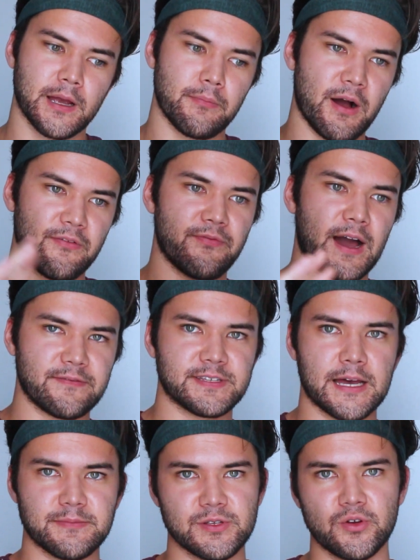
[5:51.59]
about five
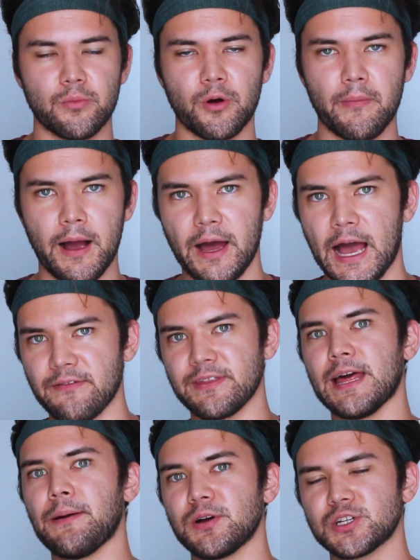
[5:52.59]
times the normal amount
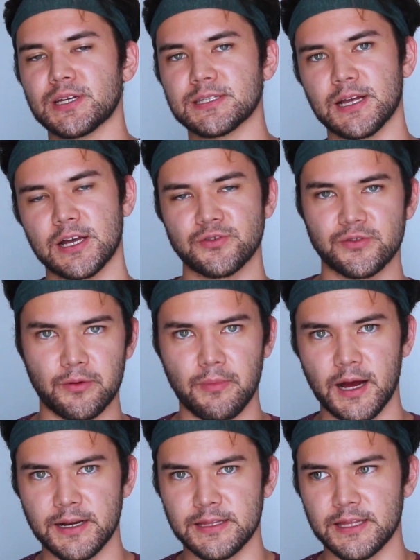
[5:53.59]
having that much testosterone in their body.